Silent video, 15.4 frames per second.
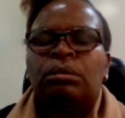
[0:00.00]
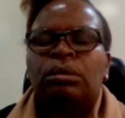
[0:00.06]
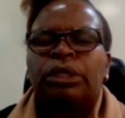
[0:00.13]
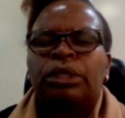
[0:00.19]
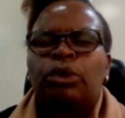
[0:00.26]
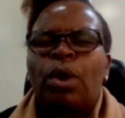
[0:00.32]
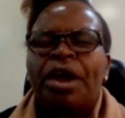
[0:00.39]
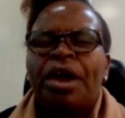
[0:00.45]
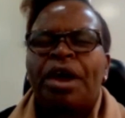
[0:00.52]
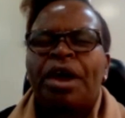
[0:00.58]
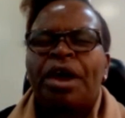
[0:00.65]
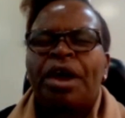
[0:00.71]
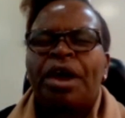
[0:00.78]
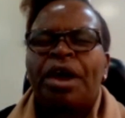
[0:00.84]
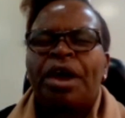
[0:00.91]

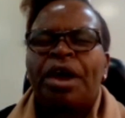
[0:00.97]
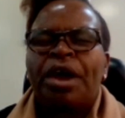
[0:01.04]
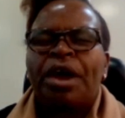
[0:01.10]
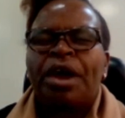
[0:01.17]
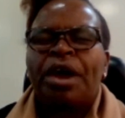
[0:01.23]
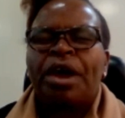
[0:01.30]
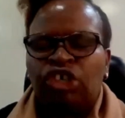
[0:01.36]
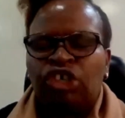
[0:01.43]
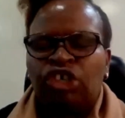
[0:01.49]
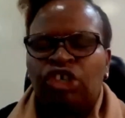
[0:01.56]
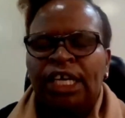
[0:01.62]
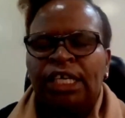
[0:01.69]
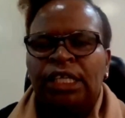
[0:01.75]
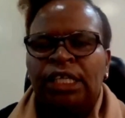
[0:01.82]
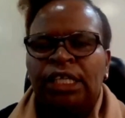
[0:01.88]
requiring to venture
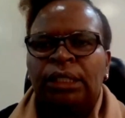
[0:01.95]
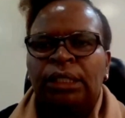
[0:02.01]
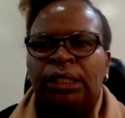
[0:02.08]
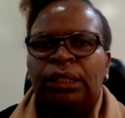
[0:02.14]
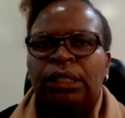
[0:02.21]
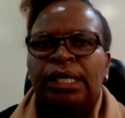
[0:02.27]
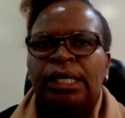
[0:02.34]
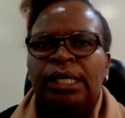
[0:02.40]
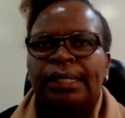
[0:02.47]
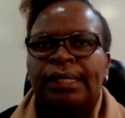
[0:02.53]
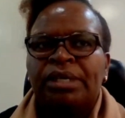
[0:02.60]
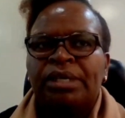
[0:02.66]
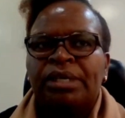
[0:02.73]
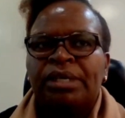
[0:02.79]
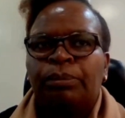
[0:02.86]
in the
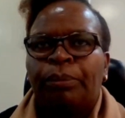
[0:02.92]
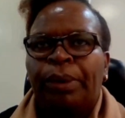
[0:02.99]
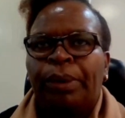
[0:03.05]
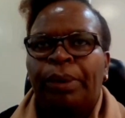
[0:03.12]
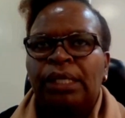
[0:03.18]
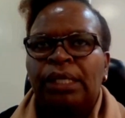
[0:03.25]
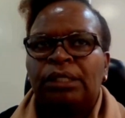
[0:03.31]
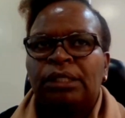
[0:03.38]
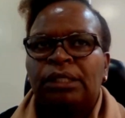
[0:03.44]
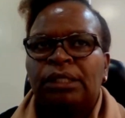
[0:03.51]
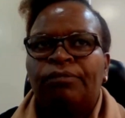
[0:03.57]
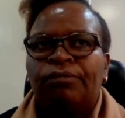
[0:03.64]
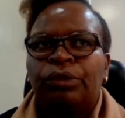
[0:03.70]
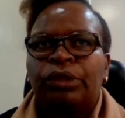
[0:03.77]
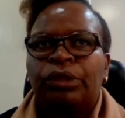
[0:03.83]
SME space
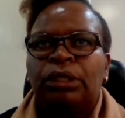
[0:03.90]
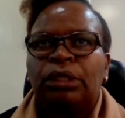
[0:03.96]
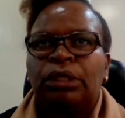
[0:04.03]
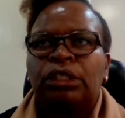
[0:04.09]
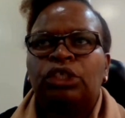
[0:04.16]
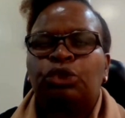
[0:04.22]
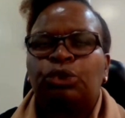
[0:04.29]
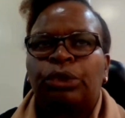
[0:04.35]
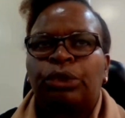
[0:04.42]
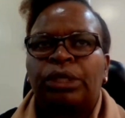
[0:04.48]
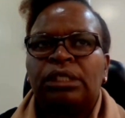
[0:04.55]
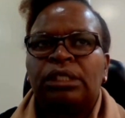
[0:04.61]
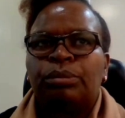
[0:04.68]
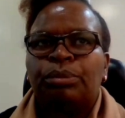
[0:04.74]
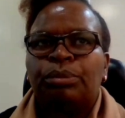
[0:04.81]
for the
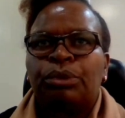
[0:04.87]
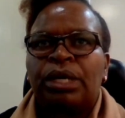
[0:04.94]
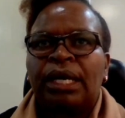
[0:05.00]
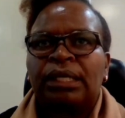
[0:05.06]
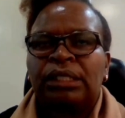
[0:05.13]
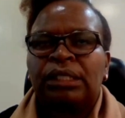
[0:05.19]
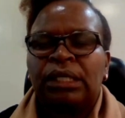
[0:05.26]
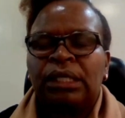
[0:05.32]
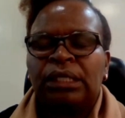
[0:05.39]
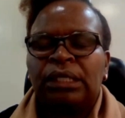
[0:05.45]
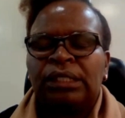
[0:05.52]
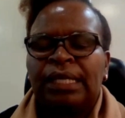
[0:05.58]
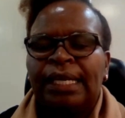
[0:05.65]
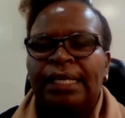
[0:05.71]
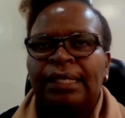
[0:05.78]
insurance product
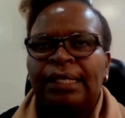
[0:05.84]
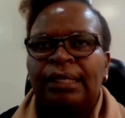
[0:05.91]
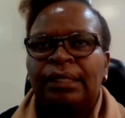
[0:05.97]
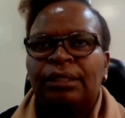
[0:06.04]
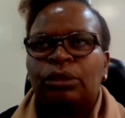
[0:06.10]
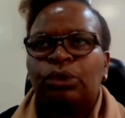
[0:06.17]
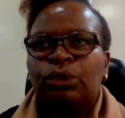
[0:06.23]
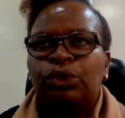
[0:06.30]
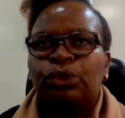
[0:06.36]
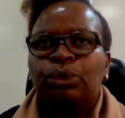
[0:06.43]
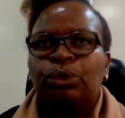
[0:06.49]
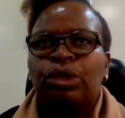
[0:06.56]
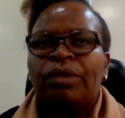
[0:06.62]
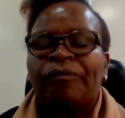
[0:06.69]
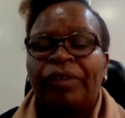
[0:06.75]
selling and also
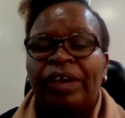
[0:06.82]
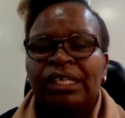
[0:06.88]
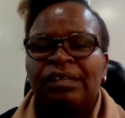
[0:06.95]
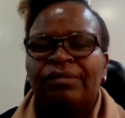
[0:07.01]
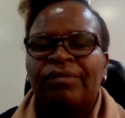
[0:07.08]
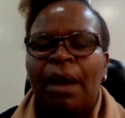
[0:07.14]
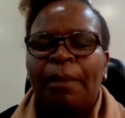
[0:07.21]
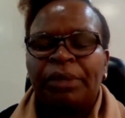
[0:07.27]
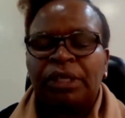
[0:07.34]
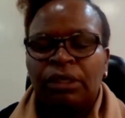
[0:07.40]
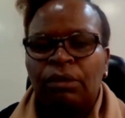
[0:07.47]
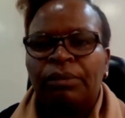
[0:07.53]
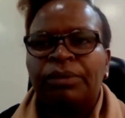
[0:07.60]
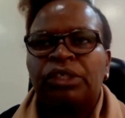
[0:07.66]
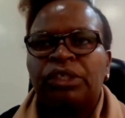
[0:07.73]
effective uptake
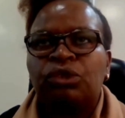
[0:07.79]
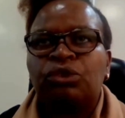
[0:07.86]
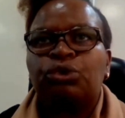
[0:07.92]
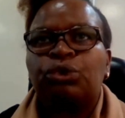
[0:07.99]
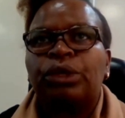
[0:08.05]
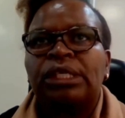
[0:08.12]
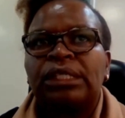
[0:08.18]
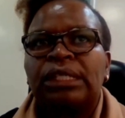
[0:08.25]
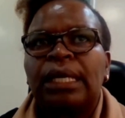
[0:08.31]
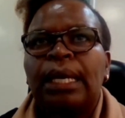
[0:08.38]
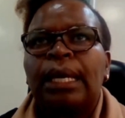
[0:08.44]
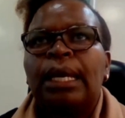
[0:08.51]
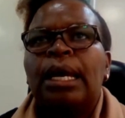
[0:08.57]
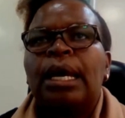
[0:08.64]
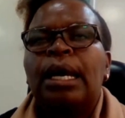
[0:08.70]
of this insurance
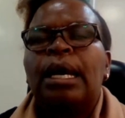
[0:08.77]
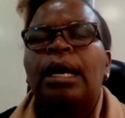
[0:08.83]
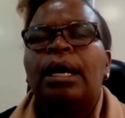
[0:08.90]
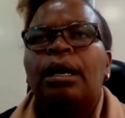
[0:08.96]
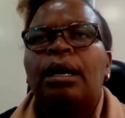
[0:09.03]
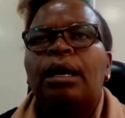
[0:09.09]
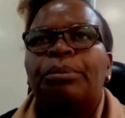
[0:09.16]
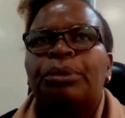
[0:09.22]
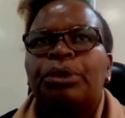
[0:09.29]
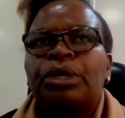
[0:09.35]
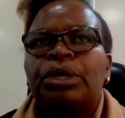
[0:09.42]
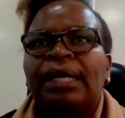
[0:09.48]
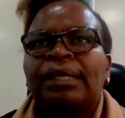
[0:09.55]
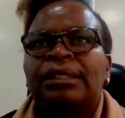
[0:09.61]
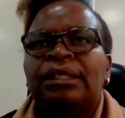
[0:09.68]

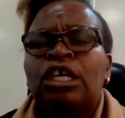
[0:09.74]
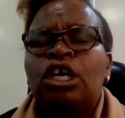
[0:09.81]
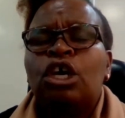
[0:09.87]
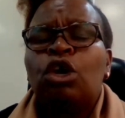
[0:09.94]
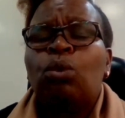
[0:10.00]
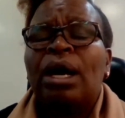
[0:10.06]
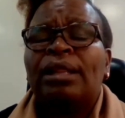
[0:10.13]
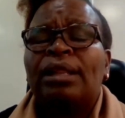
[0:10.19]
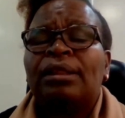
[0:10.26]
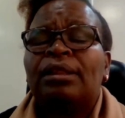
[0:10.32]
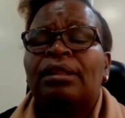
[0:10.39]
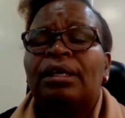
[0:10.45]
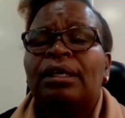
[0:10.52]
product, one